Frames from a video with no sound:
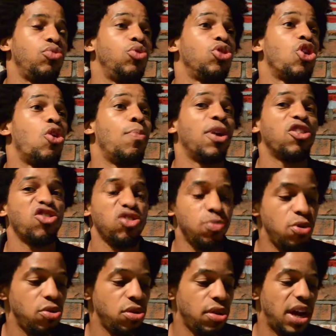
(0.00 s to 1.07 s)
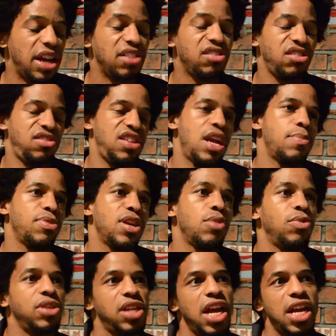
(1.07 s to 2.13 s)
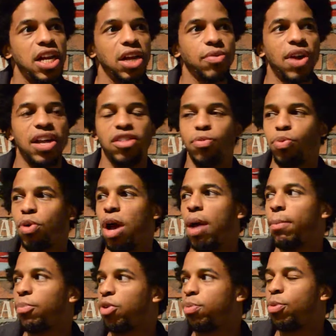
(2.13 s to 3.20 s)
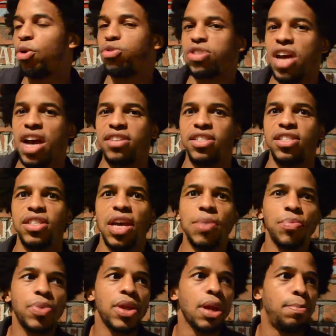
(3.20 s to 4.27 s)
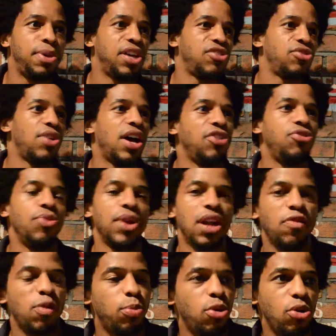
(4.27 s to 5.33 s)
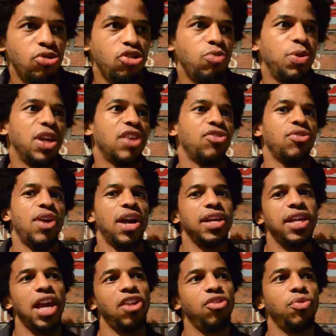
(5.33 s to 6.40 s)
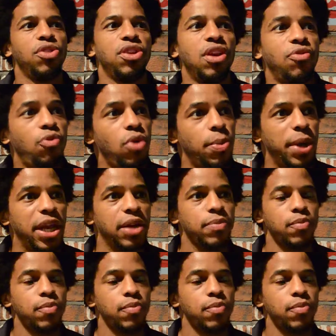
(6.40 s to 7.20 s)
will go much smoother. And it's the same thing with dating, right? The problem with most guys is because they're not doing enough approaches, because they're not engaging with enough women,